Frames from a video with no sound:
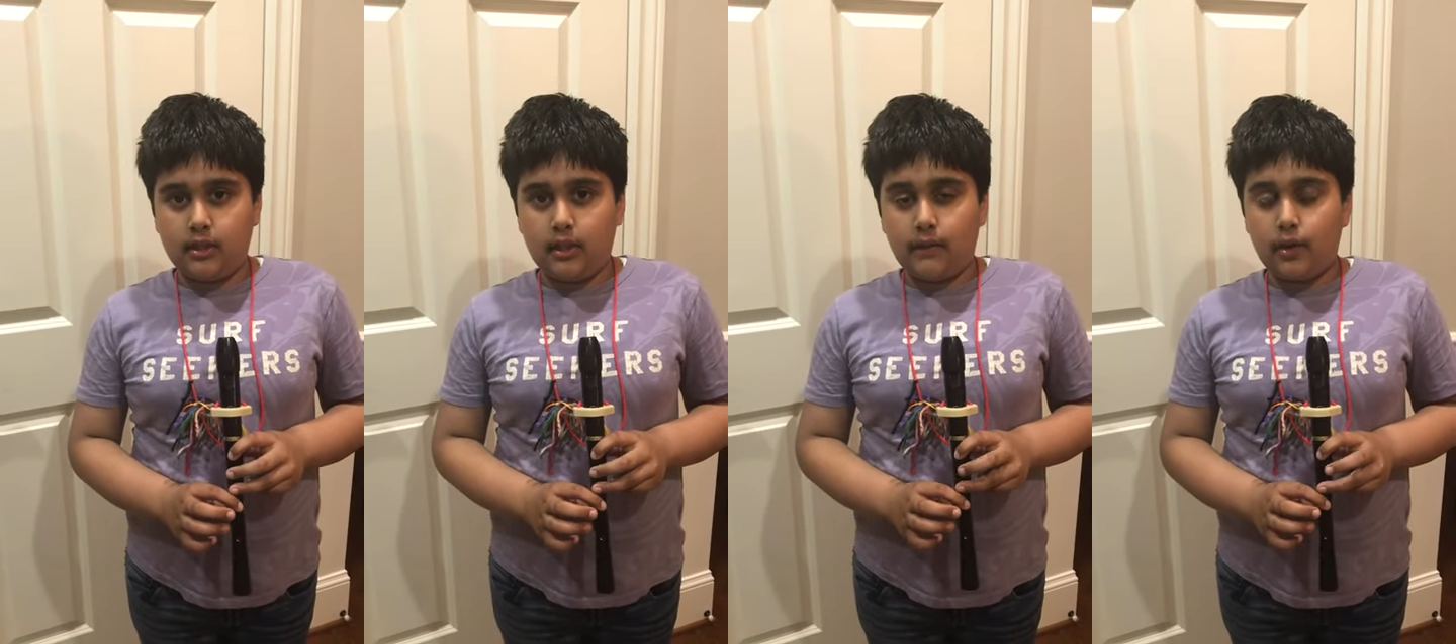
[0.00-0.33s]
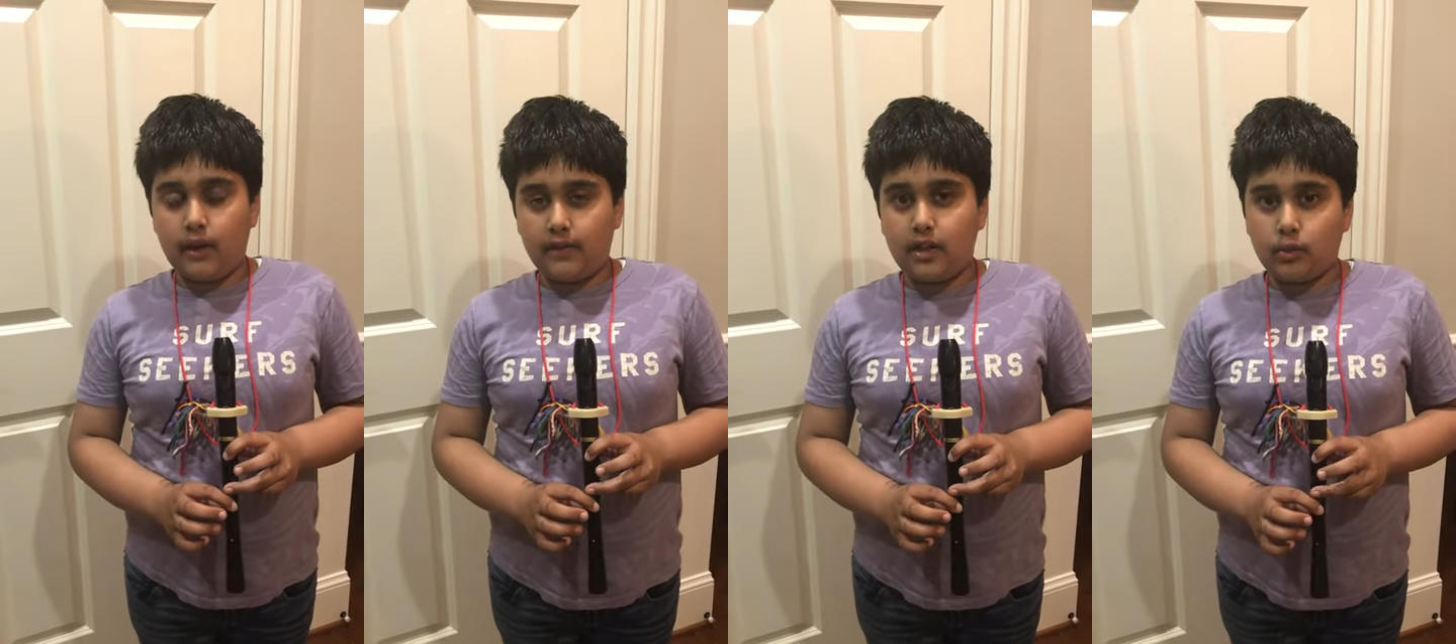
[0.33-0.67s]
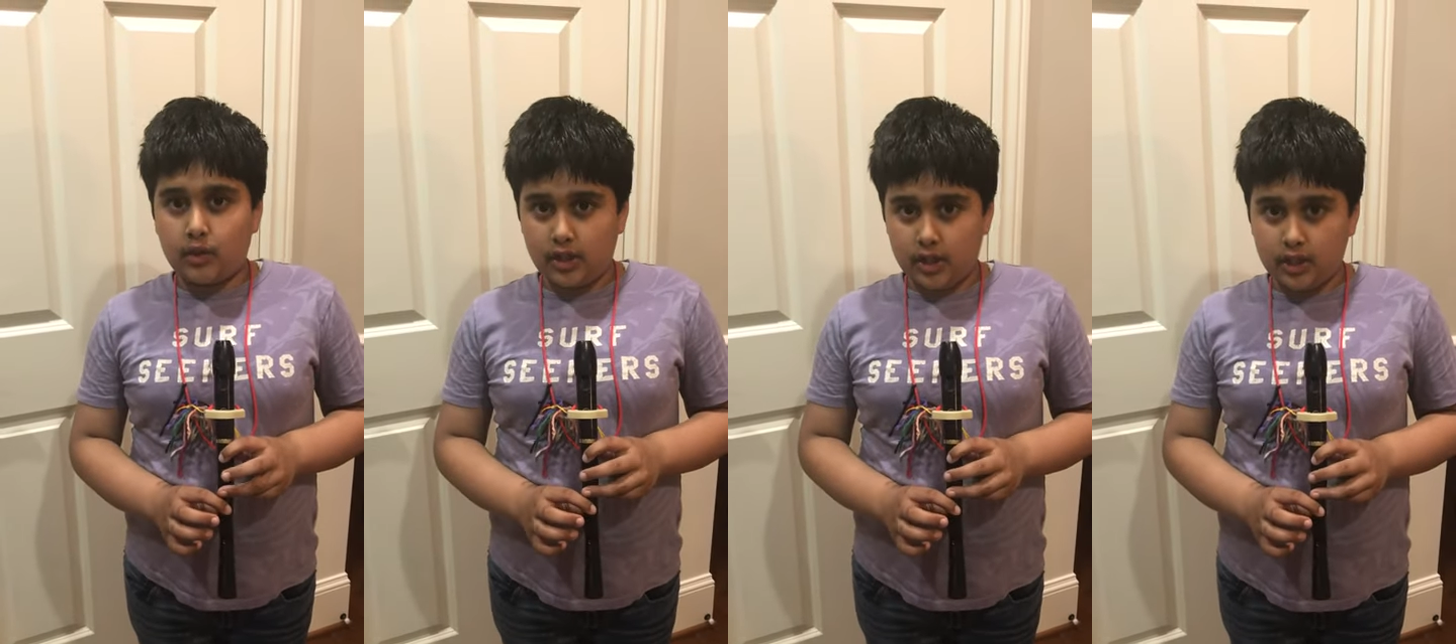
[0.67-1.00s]
If you have any
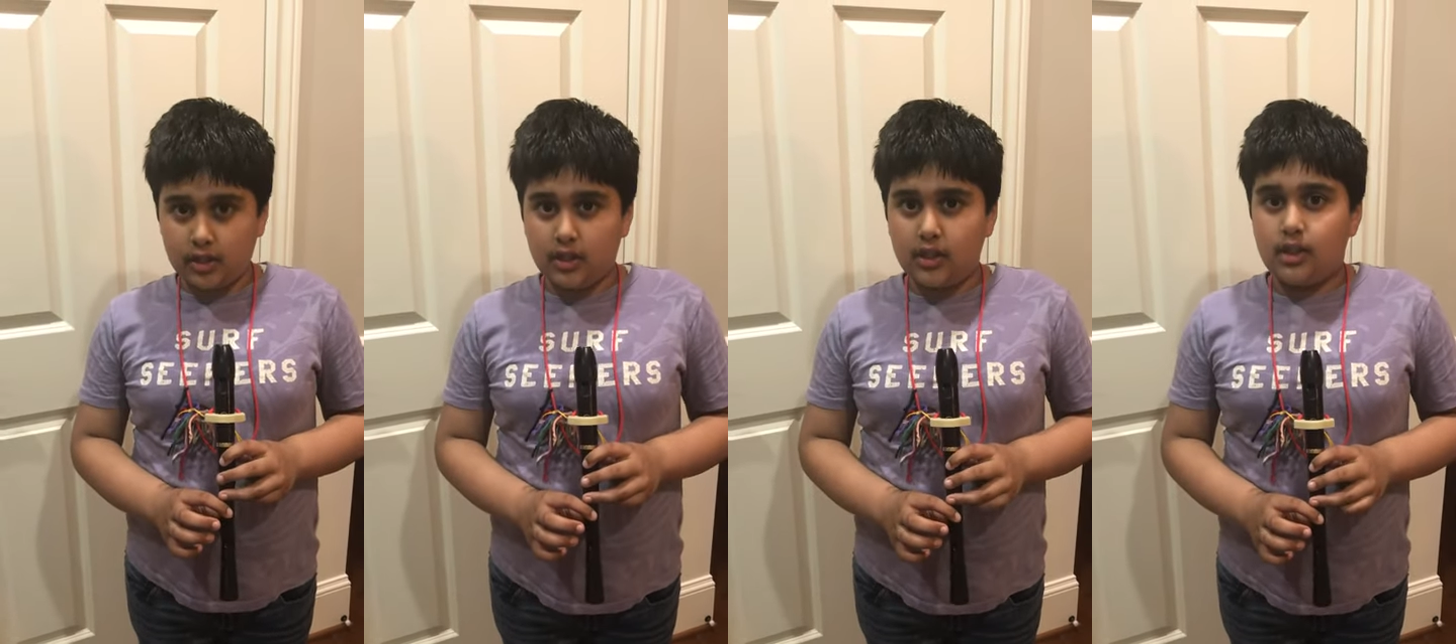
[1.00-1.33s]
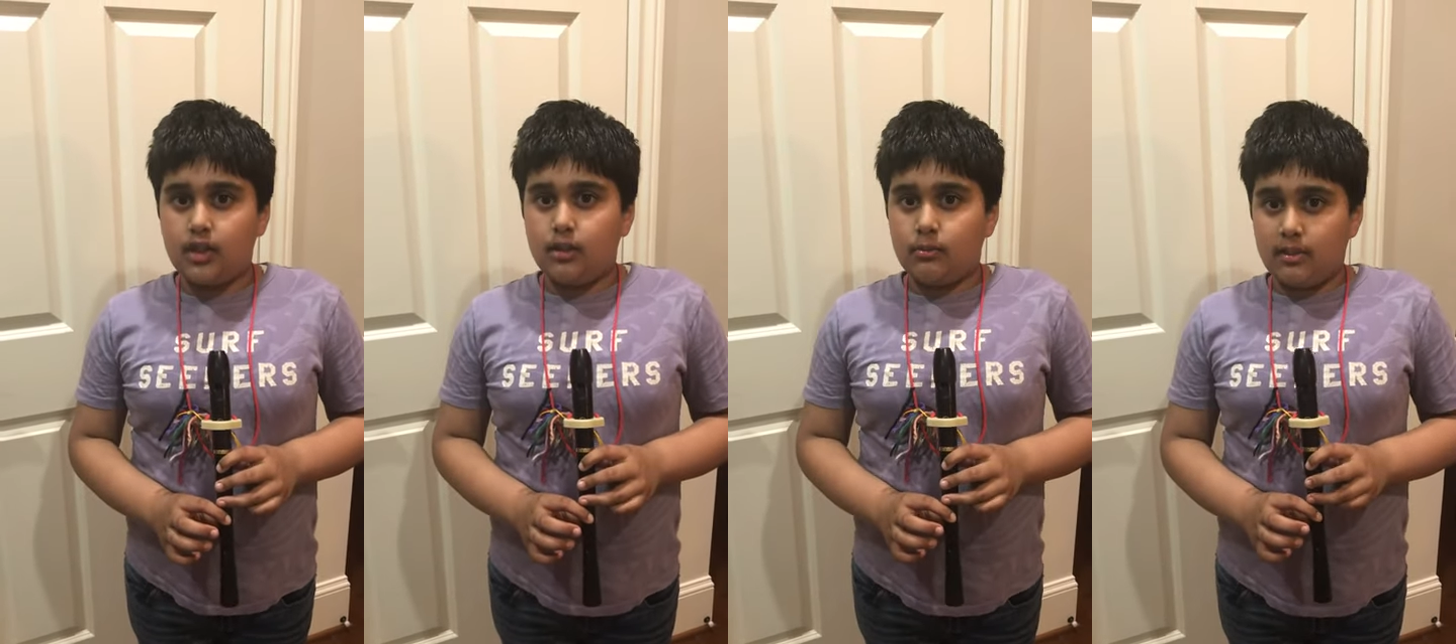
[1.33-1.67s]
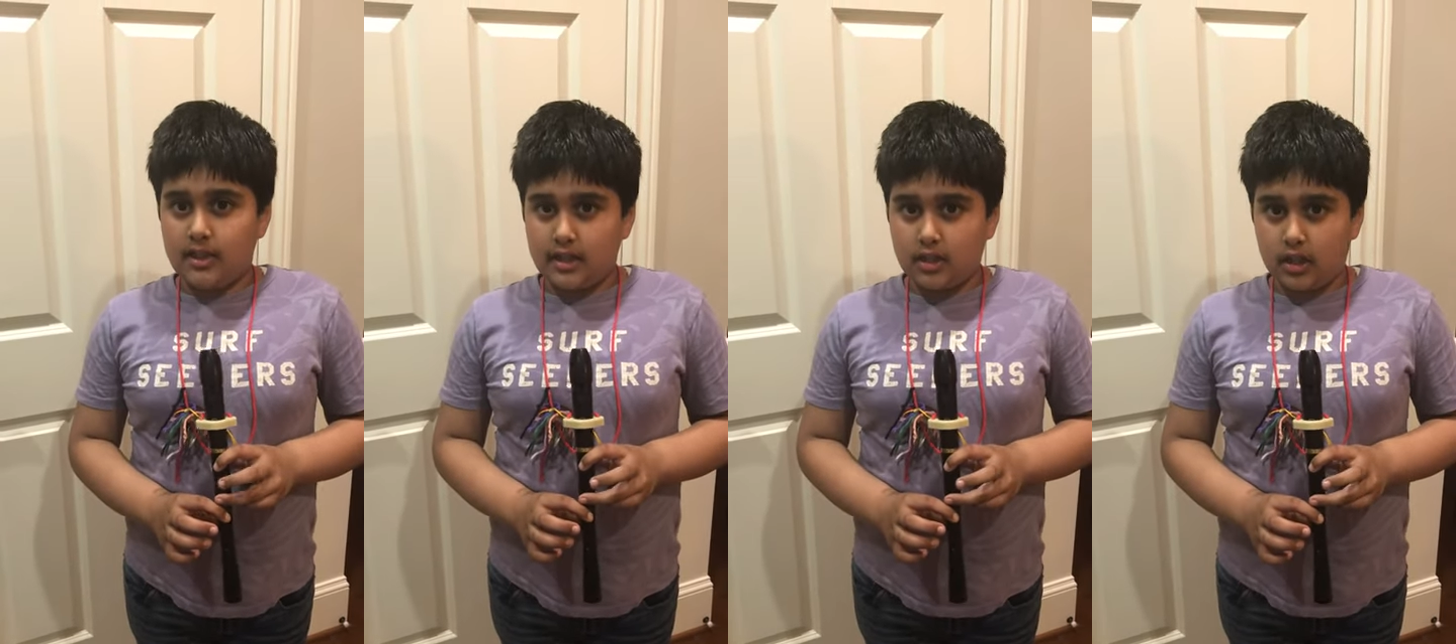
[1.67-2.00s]
questions, please